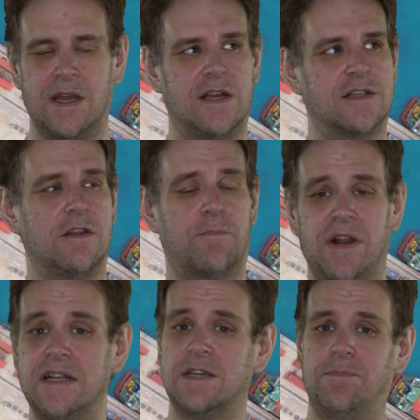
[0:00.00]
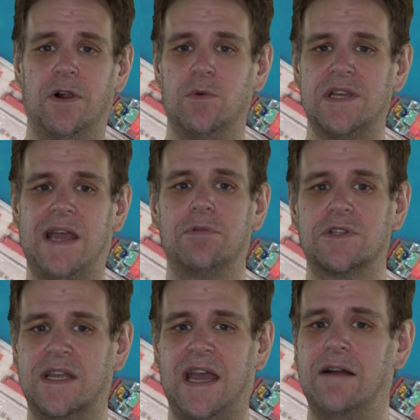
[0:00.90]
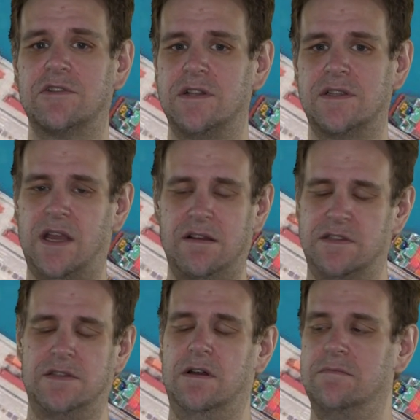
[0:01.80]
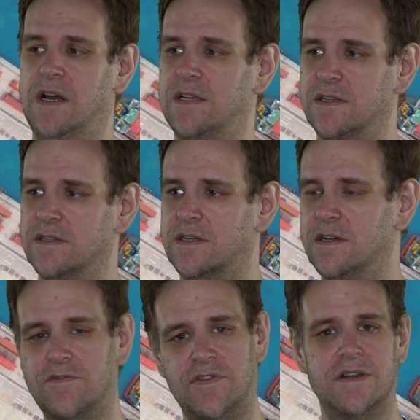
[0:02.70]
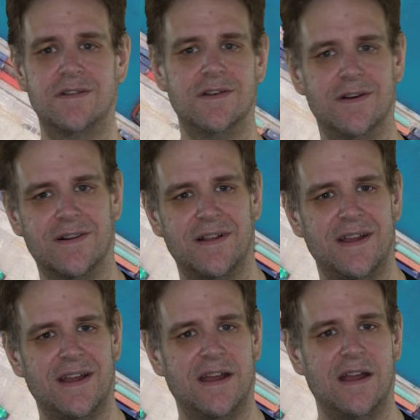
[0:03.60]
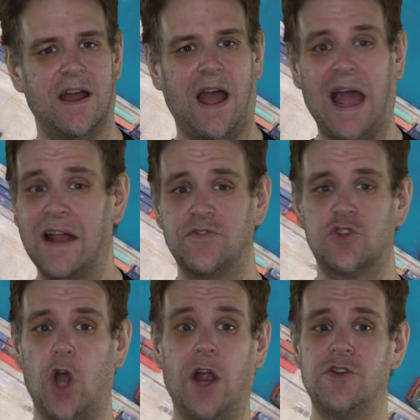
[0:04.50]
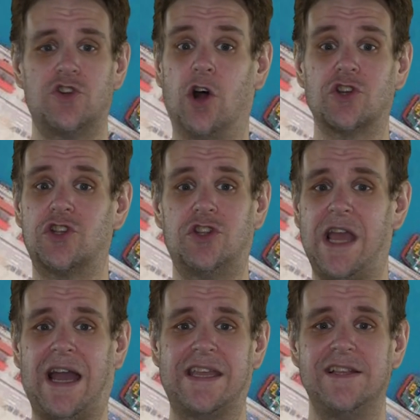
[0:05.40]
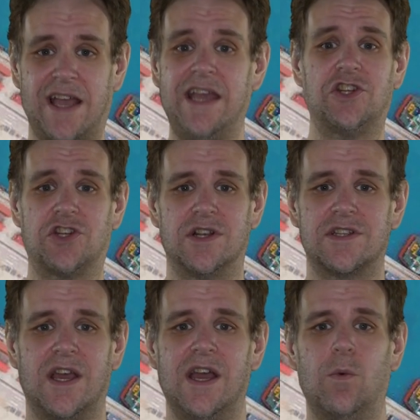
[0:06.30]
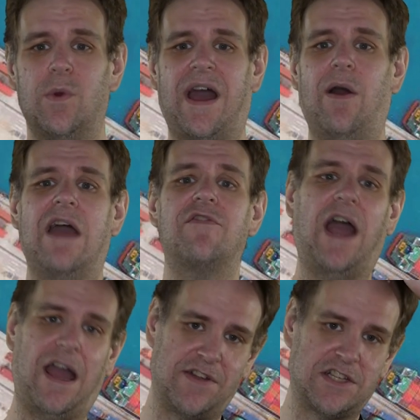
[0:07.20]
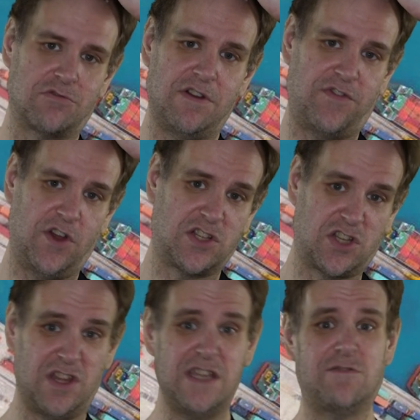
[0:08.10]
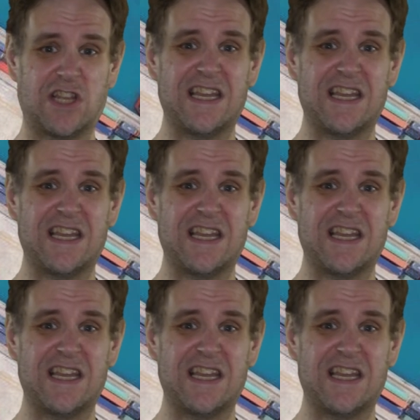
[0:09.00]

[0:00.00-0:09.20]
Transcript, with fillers: So the principal was able to counter and say, this is not my son's girlfriend at all. And Dunn dodged the accusations without ever having to refer to the